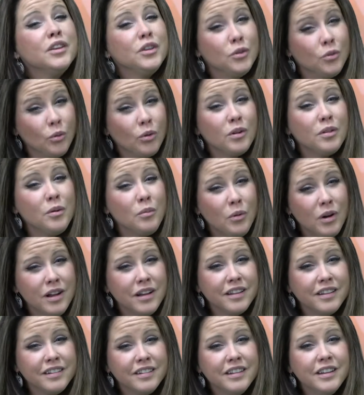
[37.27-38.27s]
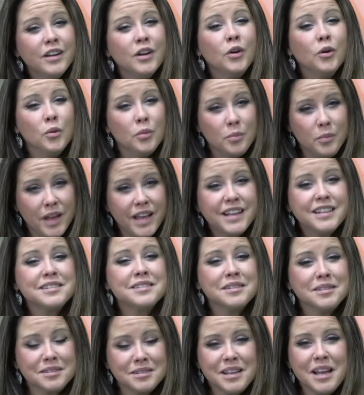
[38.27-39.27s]
You're the one who makes
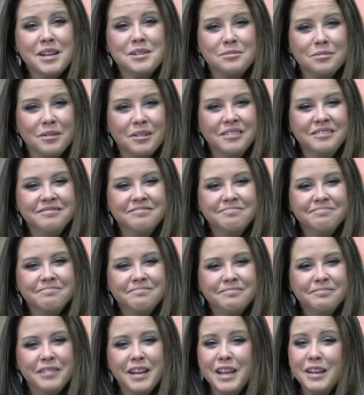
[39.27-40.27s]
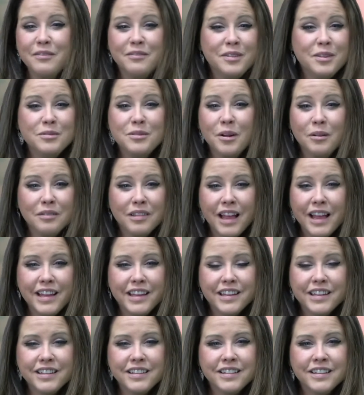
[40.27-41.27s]
the schedule. If you don't
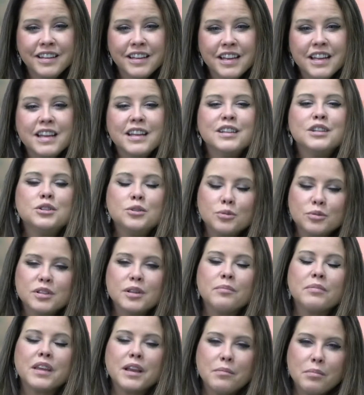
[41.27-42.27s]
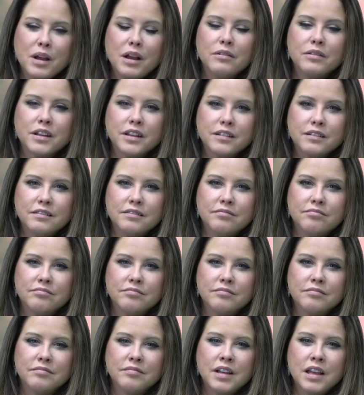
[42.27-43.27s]
like it, do something about it.
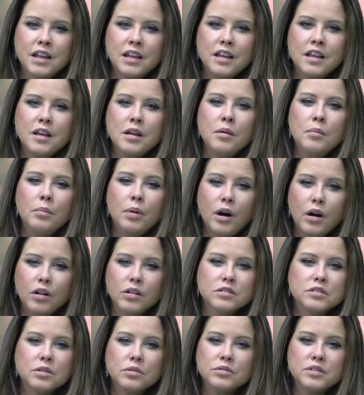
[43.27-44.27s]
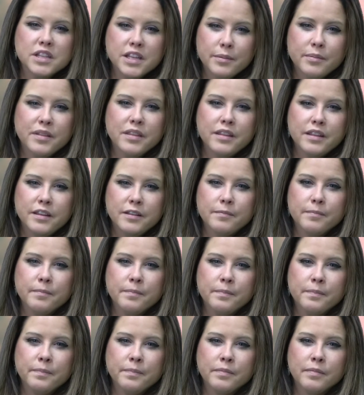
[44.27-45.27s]
Paul told Timothy,
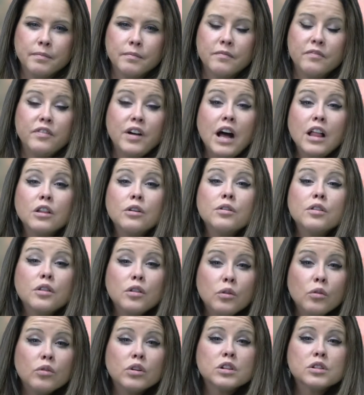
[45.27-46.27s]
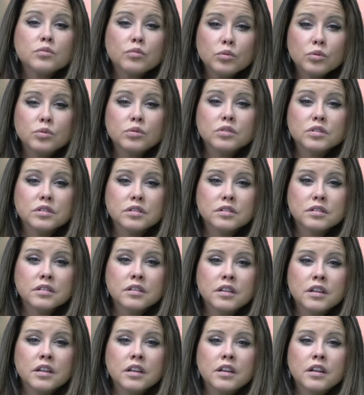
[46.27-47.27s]
Follow the Lord's rules
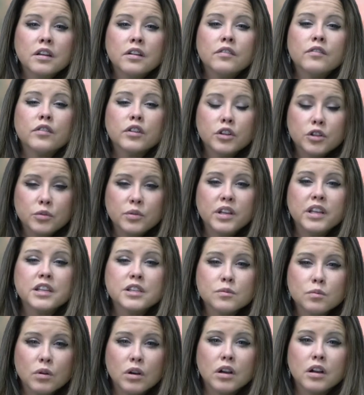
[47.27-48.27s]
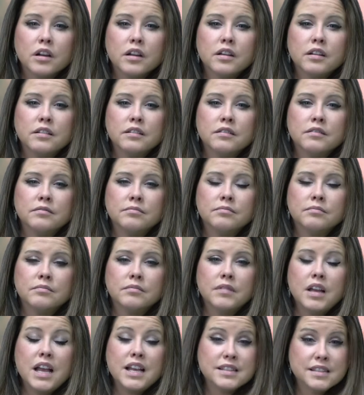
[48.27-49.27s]
for doing his work.
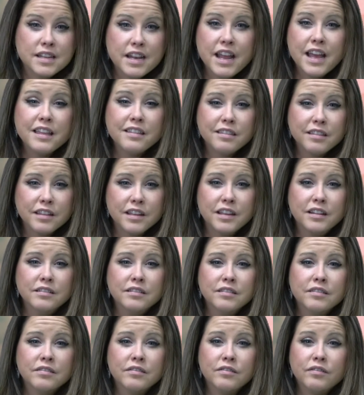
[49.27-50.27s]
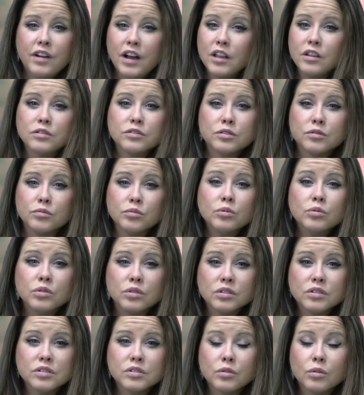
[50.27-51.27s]
As an athlete follows the
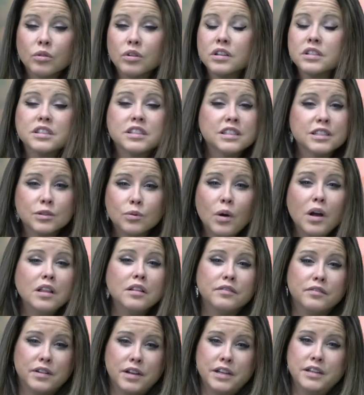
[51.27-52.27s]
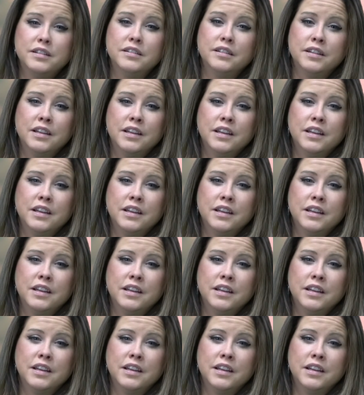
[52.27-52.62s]
rules or is disqualified.